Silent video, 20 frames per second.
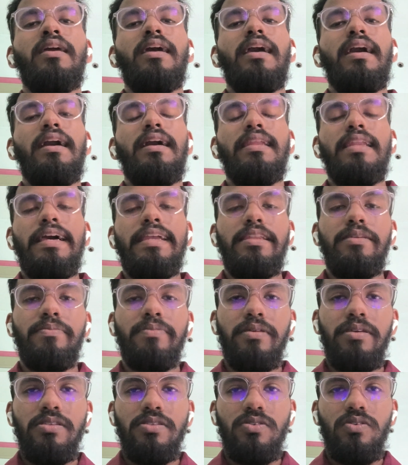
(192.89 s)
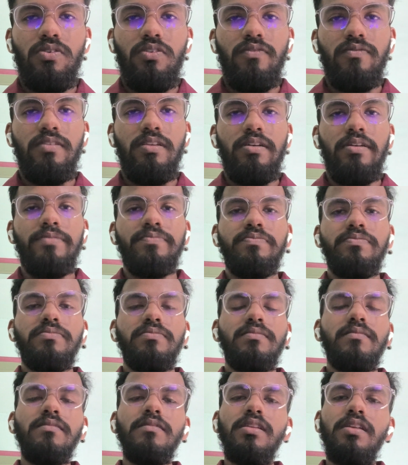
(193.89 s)
landing page of the
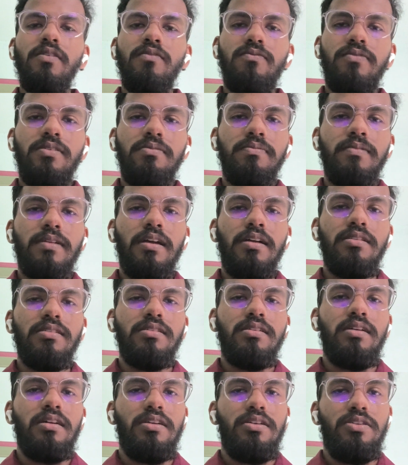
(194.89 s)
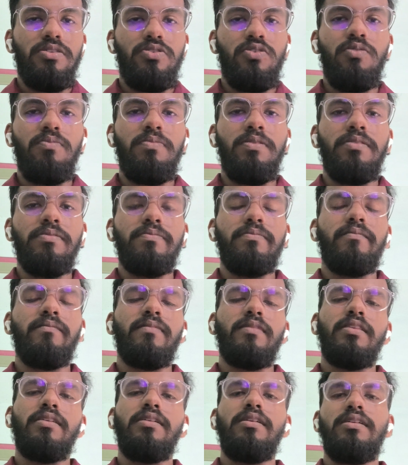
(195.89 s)
Flipkart shopping
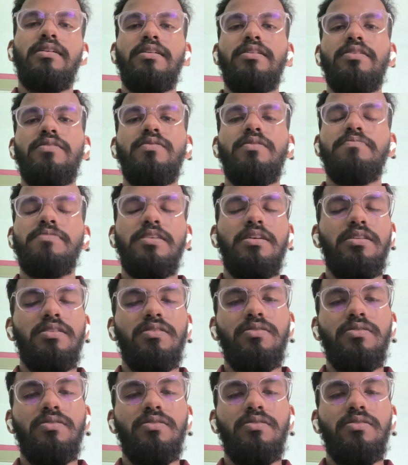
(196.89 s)
website.